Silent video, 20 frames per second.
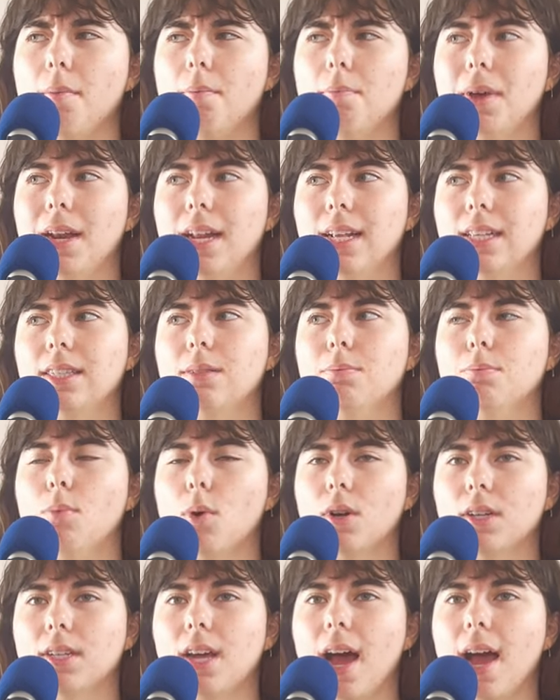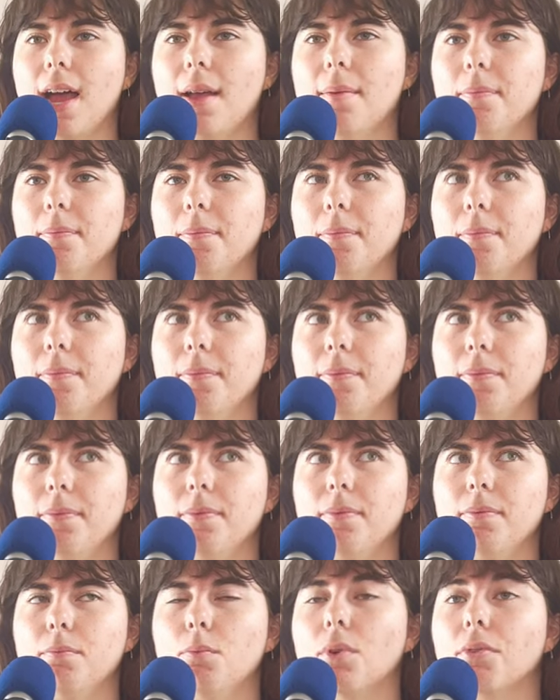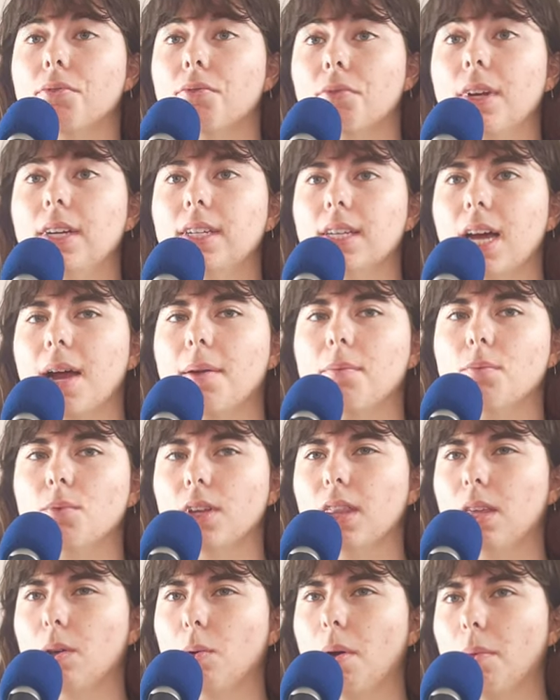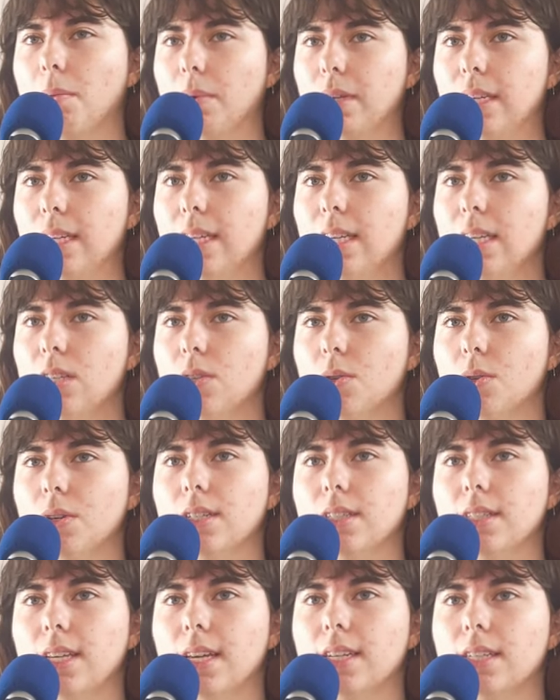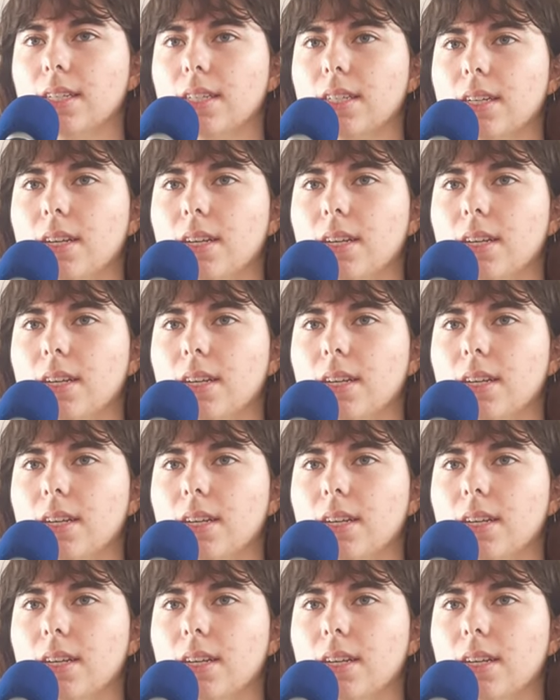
But is more free time really what we need, or is it...